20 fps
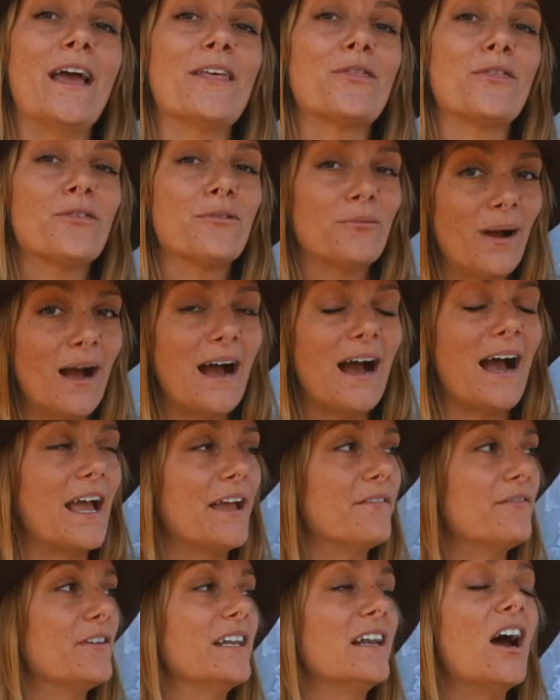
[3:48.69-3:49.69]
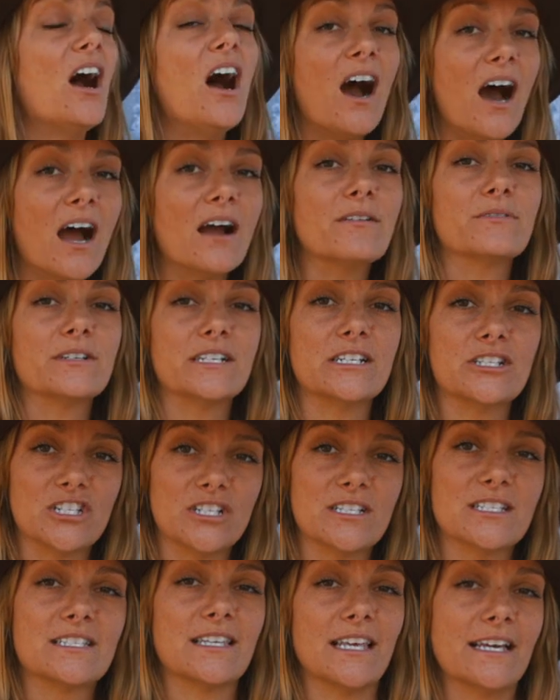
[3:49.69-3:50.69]
and thrive in hot
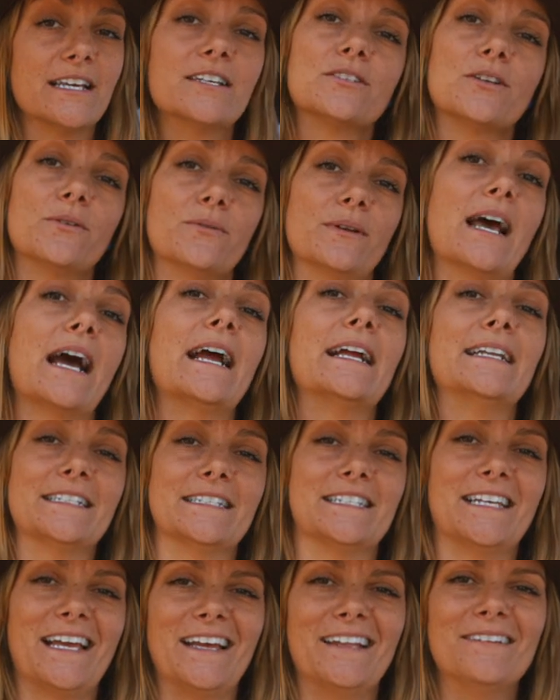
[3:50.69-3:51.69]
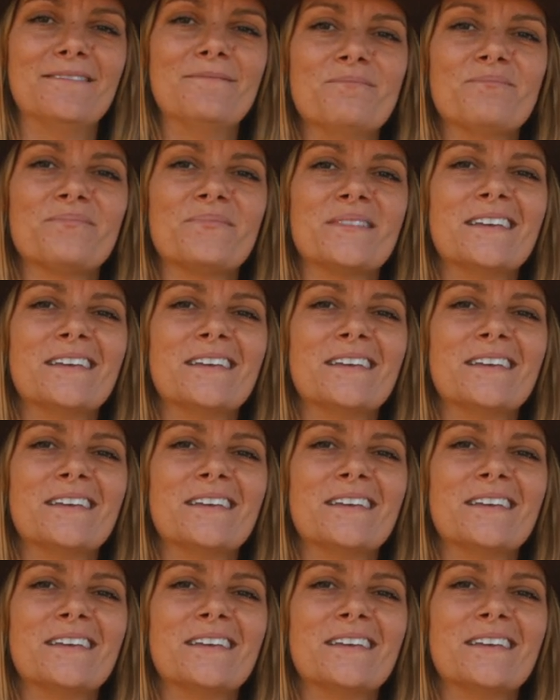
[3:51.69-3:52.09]
regions like zone 9 and 10